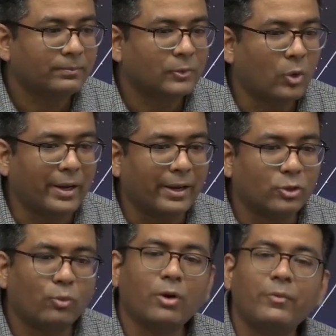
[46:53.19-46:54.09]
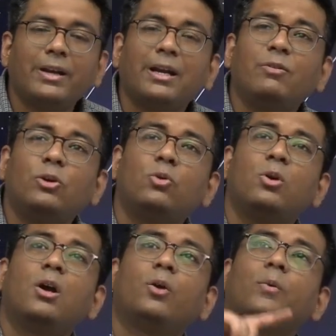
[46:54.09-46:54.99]
Okay, so what we do?
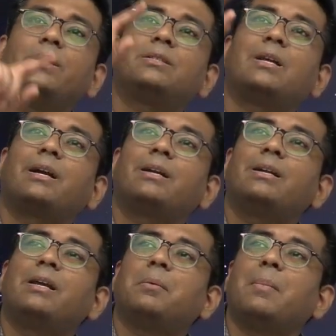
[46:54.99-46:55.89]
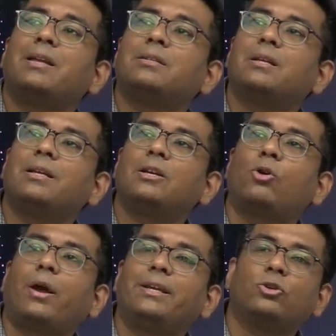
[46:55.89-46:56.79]
We started imaginary
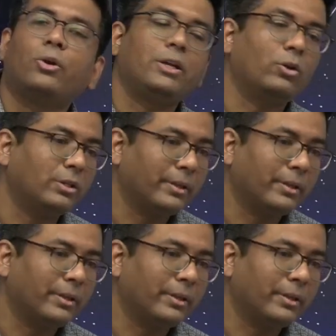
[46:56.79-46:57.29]
line joining on them.